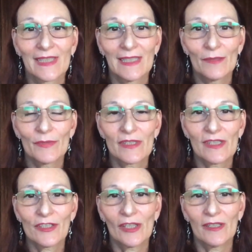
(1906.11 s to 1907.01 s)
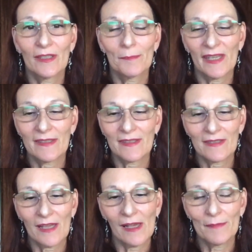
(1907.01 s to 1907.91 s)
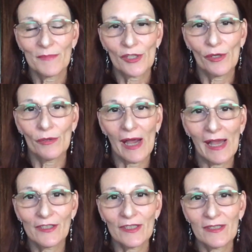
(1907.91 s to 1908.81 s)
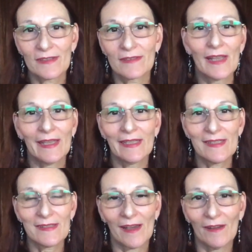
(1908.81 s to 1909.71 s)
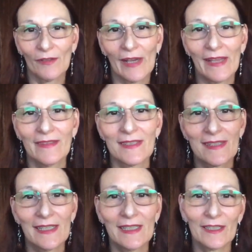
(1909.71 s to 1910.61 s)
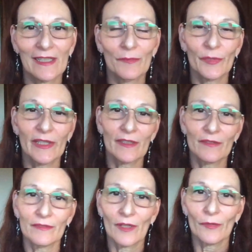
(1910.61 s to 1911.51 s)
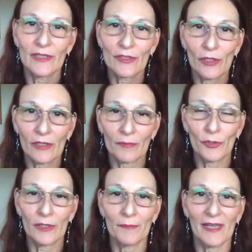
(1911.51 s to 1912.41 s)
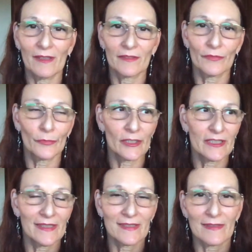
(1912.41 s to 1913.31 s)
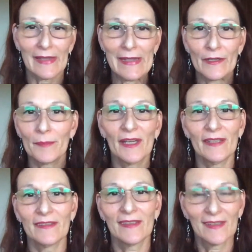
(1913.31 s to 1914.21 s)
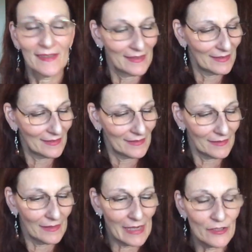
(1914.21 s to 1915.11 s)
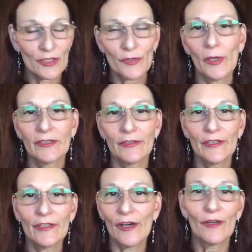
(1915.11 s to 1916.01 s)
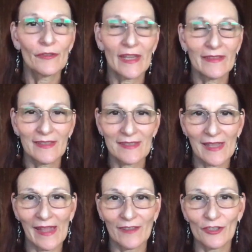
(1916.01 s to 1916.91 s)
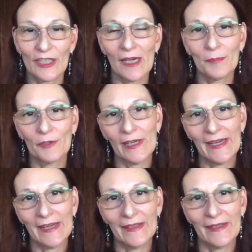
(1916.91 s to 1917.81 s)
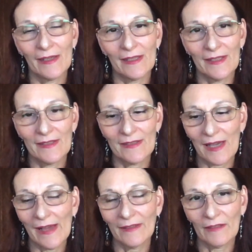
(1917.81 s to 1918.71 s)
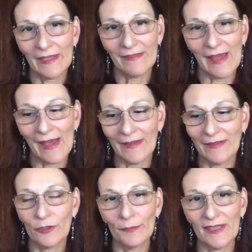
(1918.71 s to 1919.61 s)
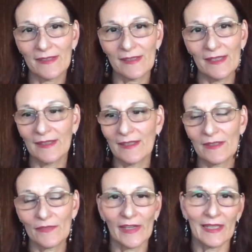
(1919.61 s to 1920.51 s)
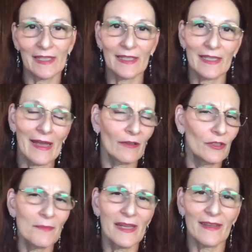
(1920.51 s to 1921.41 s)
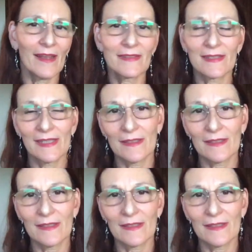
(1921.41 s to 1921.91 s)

it was such an amazing time. So I guess I'll end this here, and we can always talk more about the Vortex later. But I just want you to know that this energy upgrade is kind of like that, and you may see things fading in and out. You may not see